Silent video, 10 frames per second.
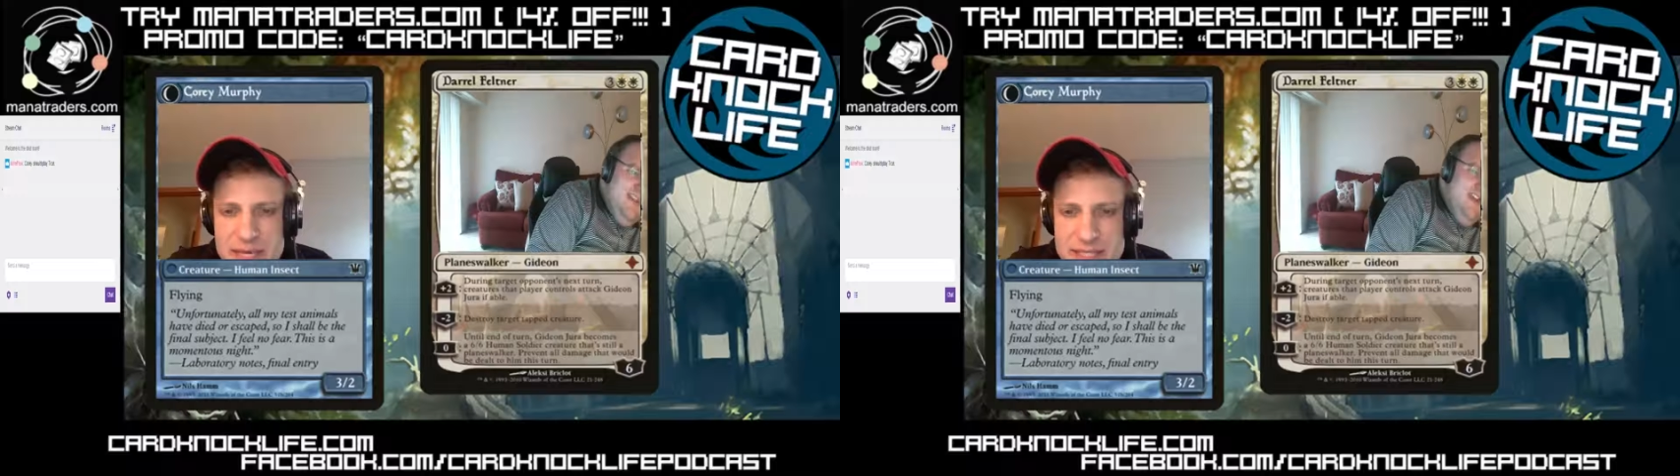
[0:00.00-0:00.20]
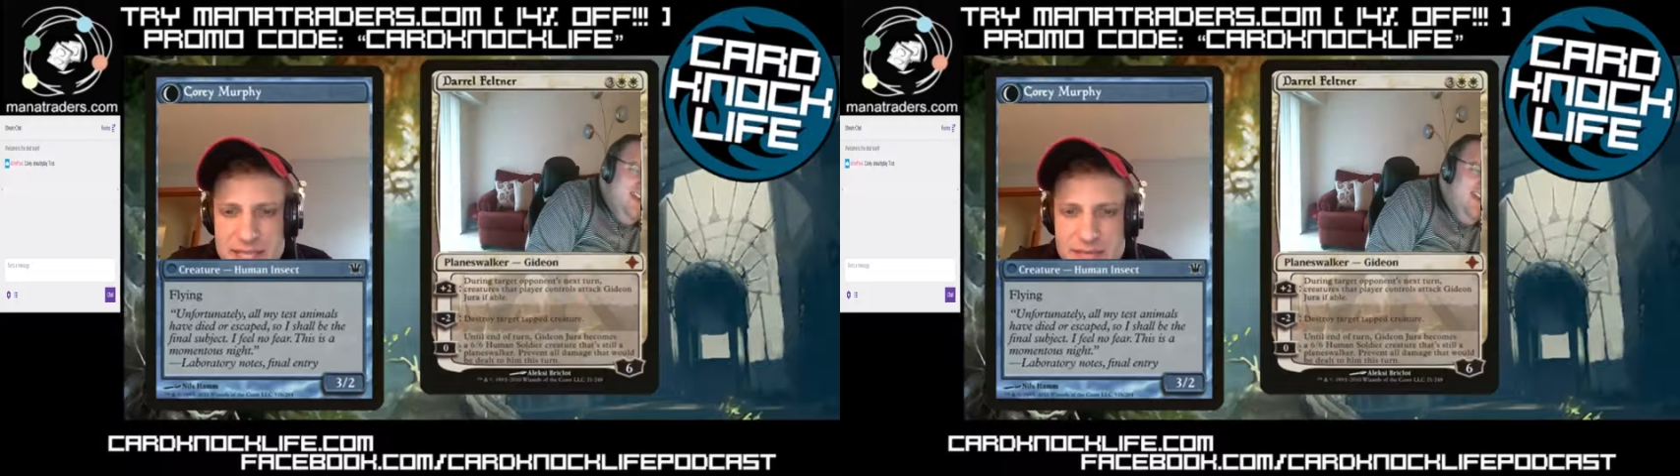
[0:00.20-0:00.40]

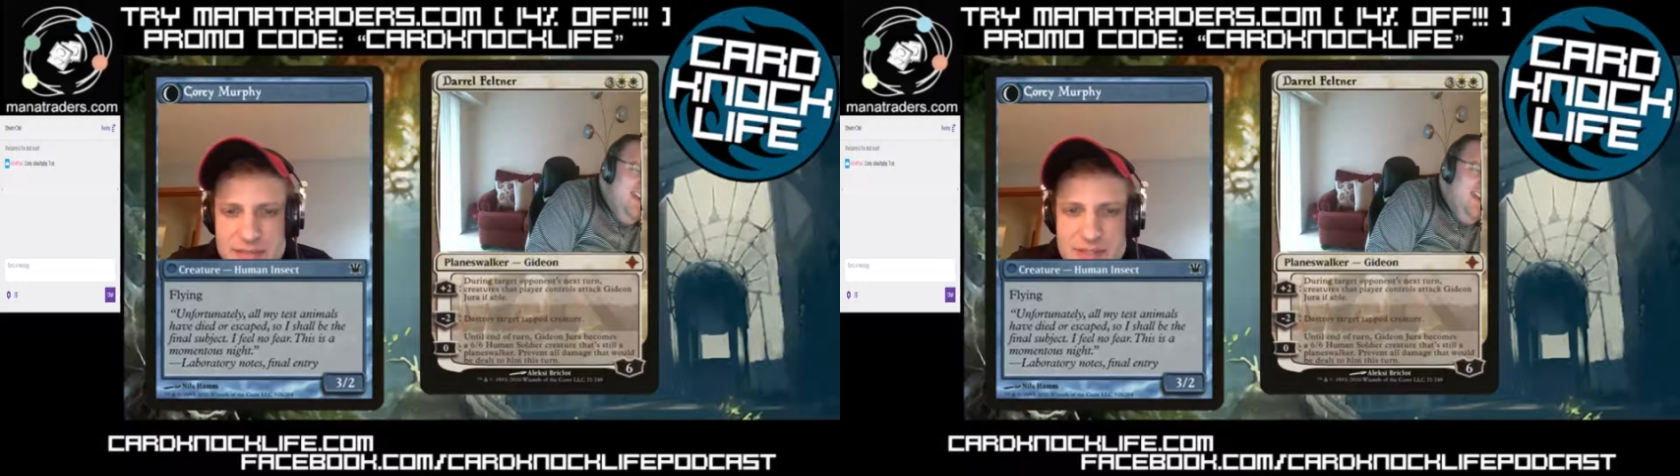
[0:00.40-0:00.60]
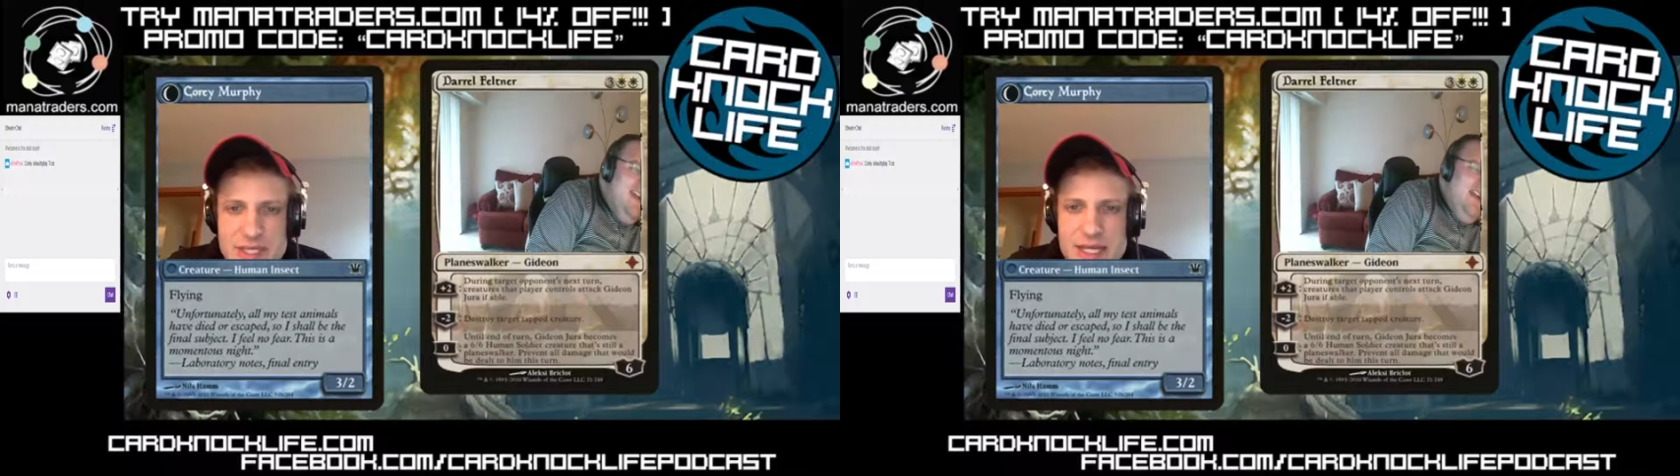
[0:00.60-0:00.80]

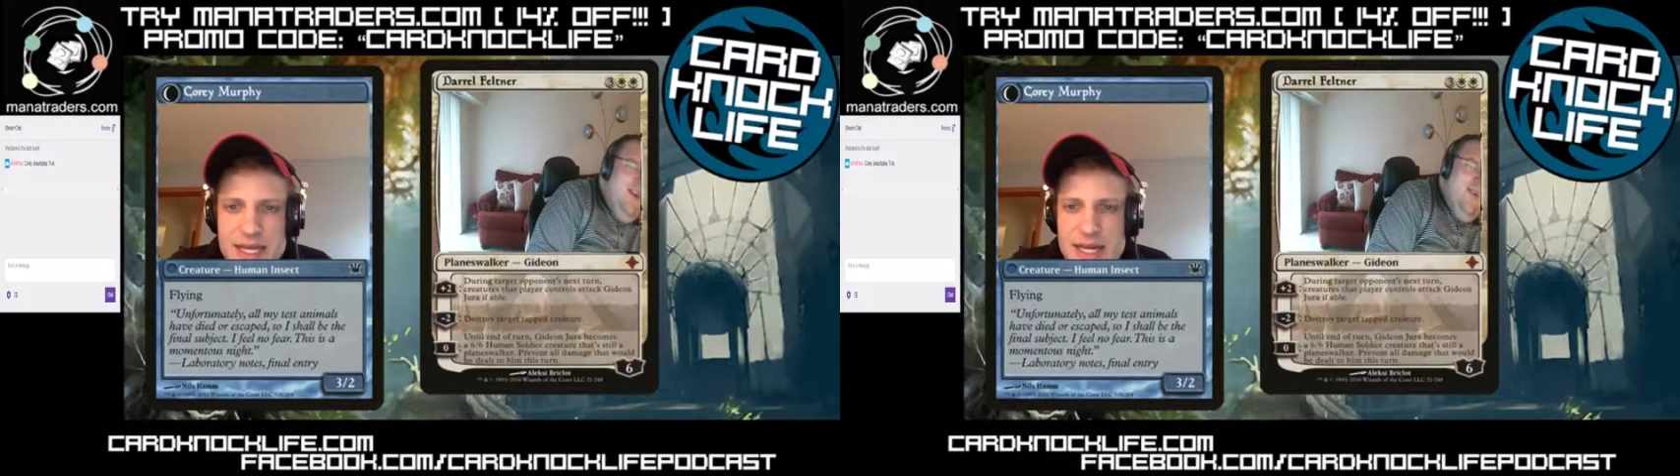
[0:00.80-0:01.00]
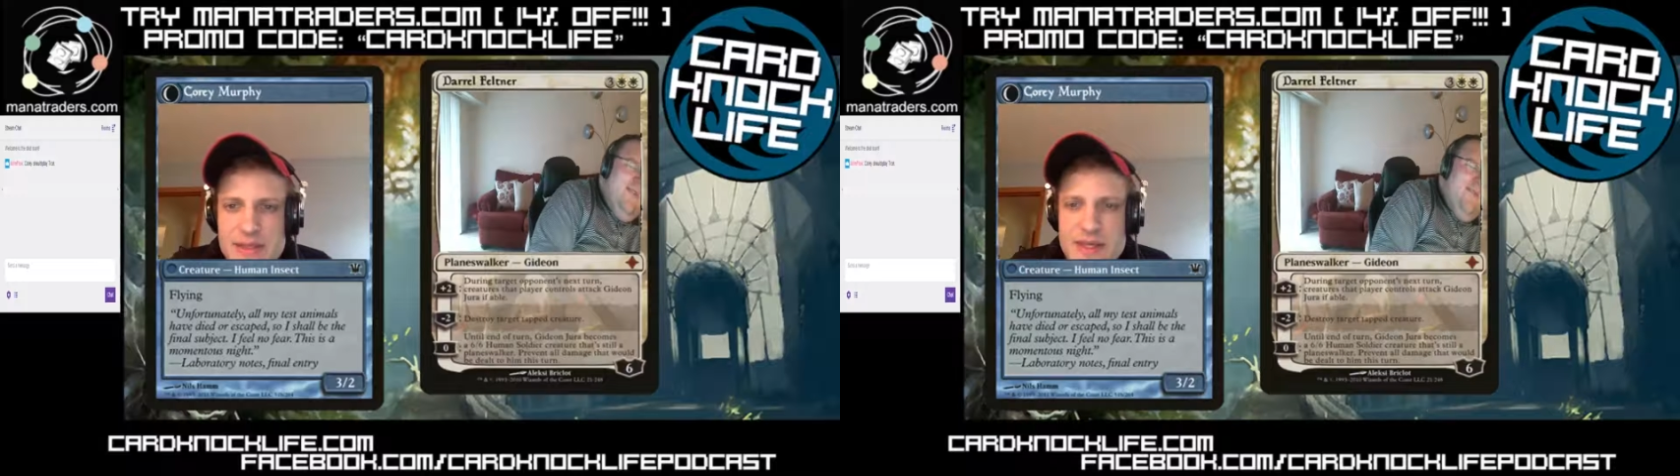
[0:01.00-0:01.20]
obviously,
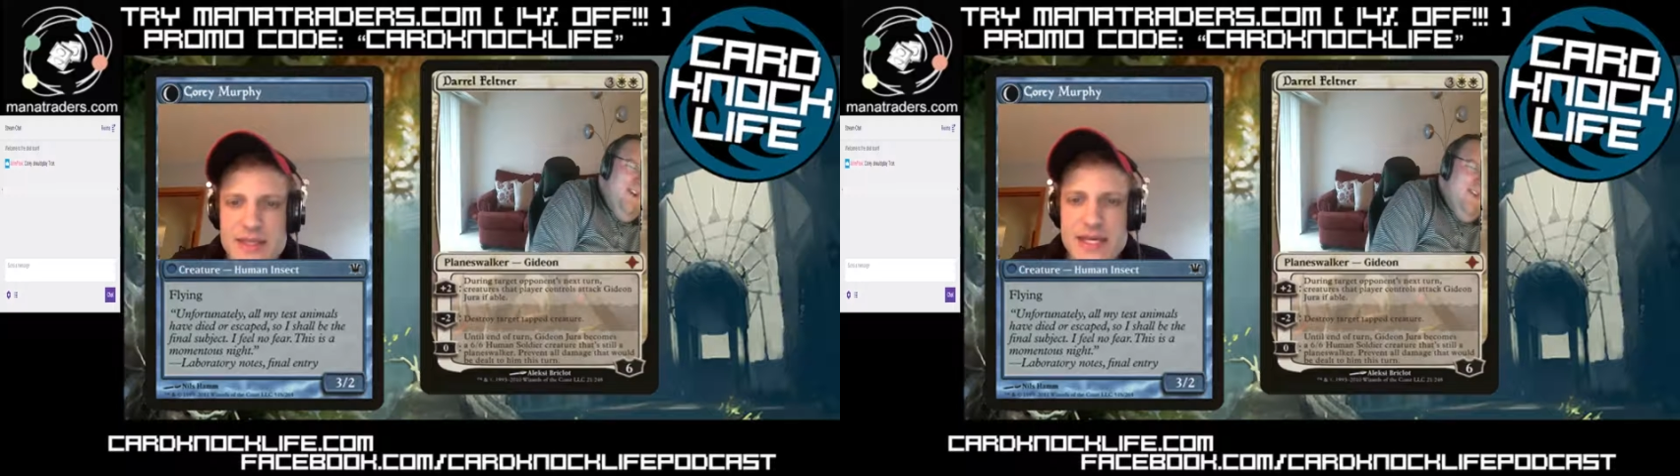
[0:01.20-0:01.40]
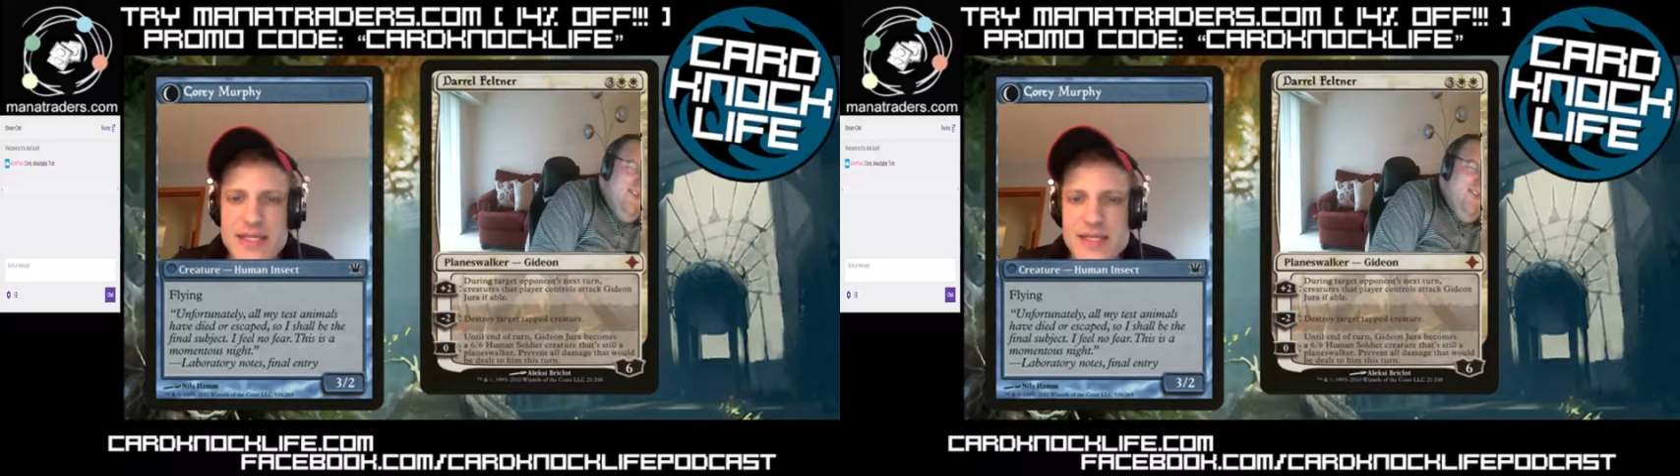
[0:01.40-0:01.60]
and I think